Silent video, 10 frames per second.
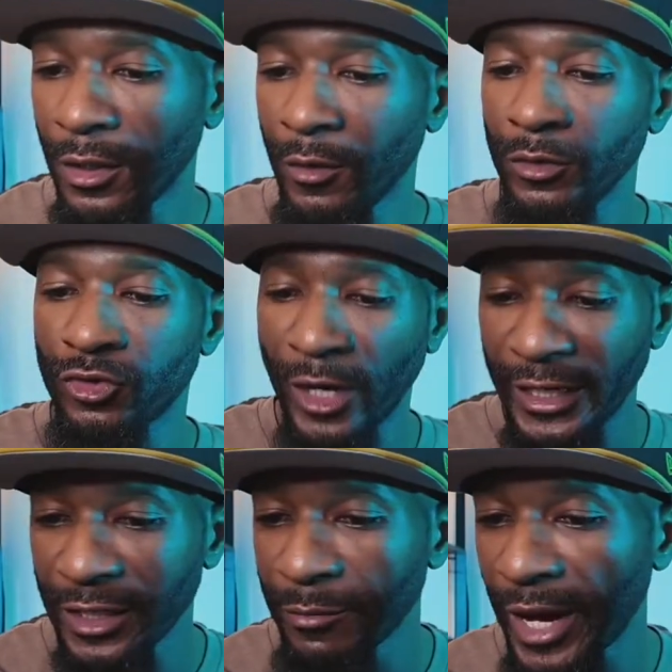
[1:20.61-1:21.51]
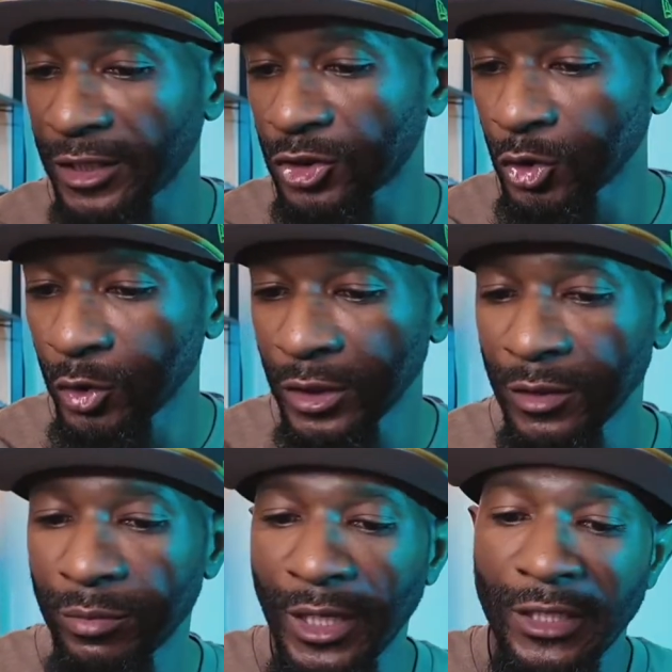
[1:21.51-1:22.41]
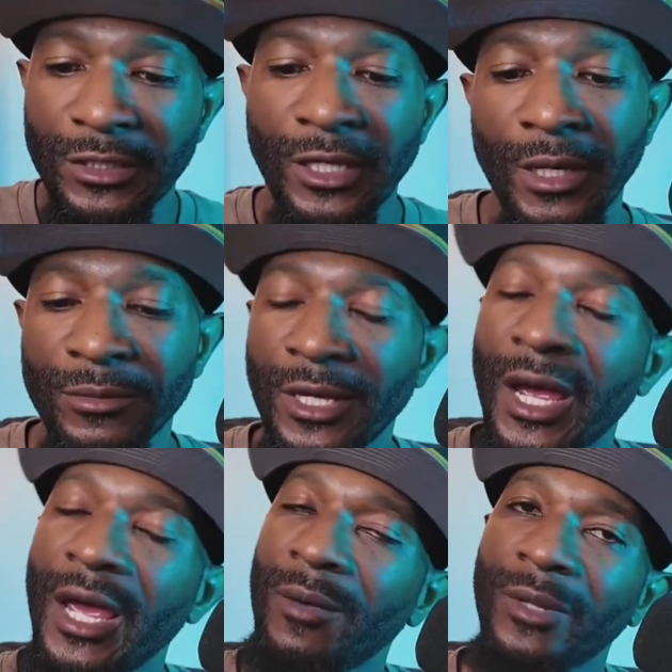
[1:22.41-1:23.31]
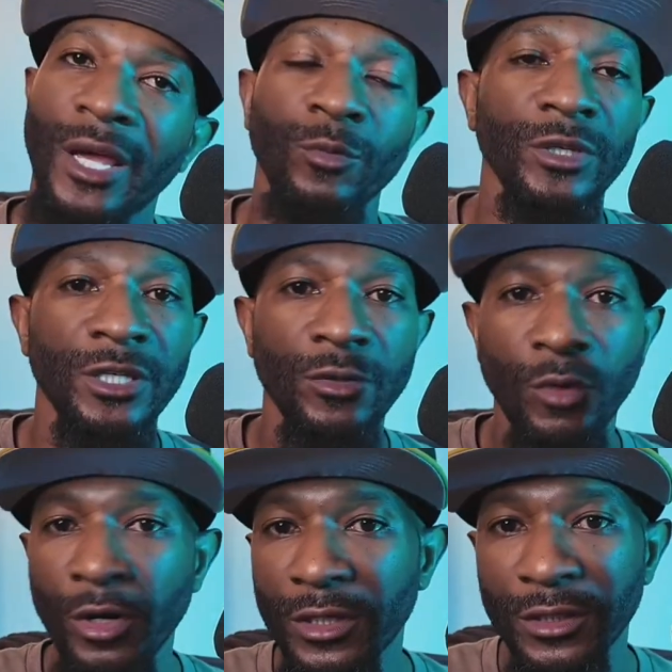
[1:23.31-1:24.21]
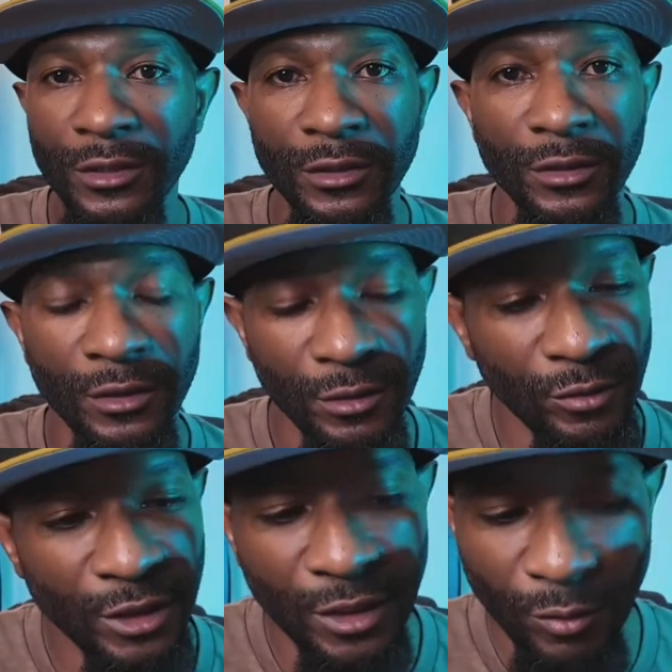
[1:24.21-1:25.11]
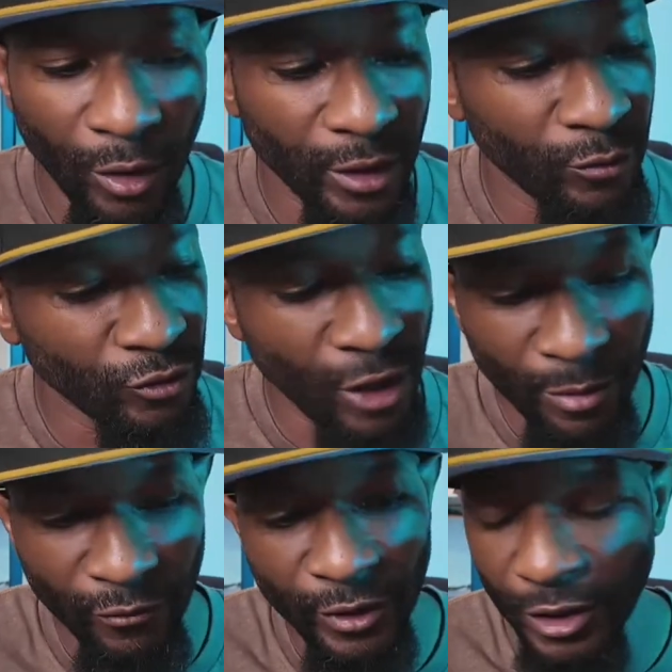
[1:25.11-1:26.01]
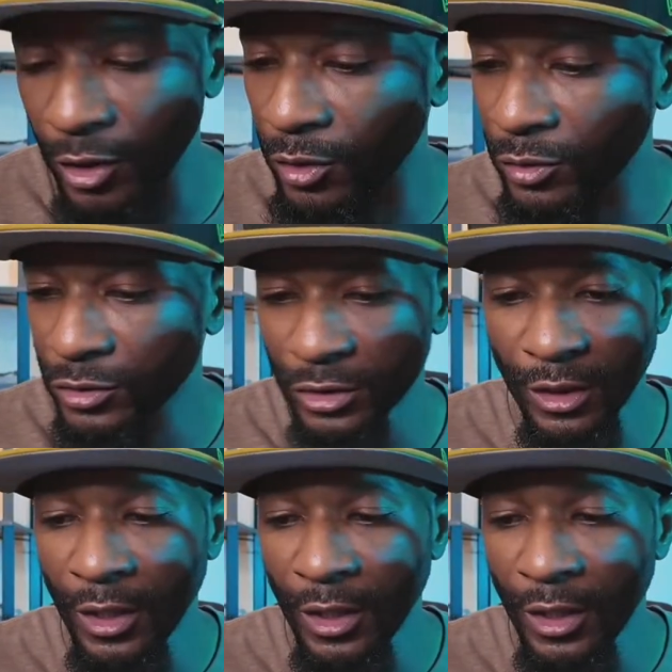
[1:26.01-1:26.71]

We're trying to get back to it, but at the same time, like we keep working. We keep working. We're dropping videos.